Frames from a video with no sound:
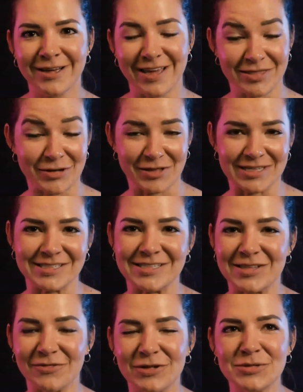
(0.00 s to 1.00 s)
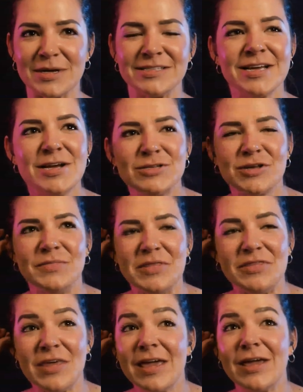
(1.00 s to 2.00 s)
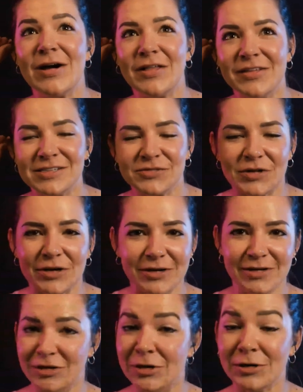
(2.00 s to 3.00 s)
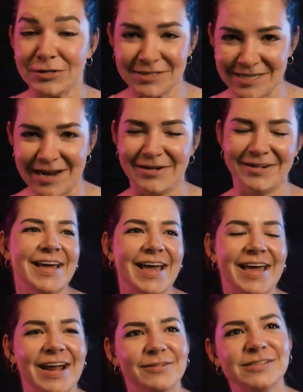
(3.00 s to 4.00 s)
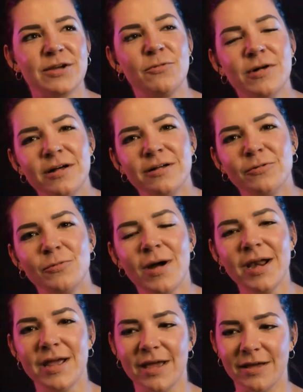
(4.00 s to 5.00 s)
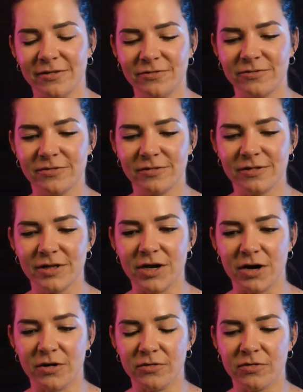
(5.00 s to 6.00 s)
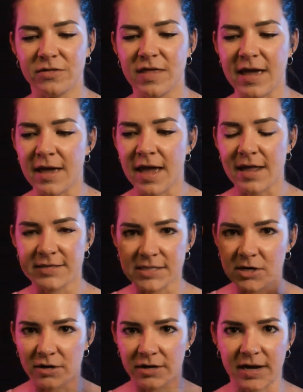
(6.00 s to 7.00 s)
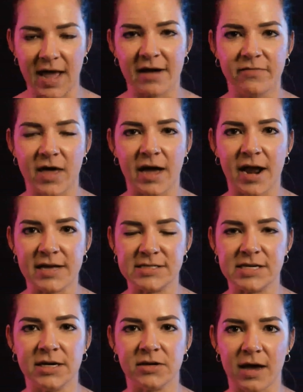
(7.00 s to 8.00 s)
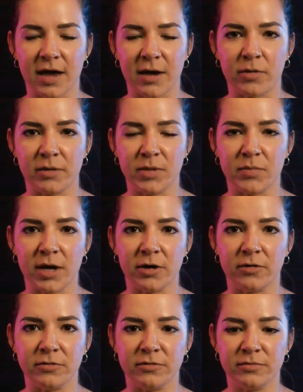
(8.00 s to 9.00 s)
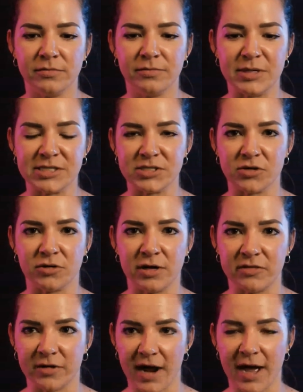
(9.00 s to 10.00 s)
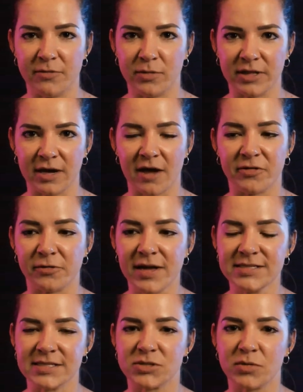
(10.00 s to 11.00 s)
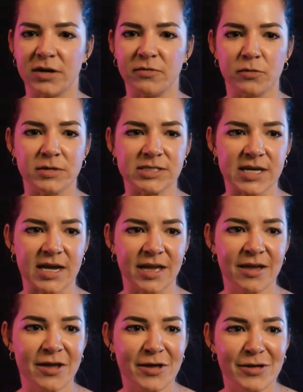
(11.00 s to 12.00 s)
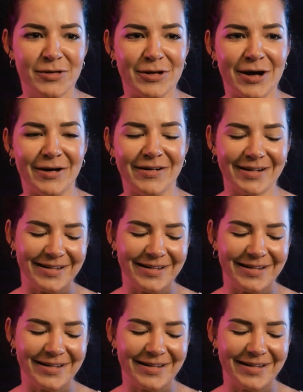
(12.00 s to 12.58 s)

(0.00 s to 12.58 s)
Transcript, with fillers: get their license in the first place. So I've been thinking on this for right. years now. And I was like, well, what if, you know, they didn't already have that idea of I want to be my own business owner in their head when they got their license? What if it was like, you know,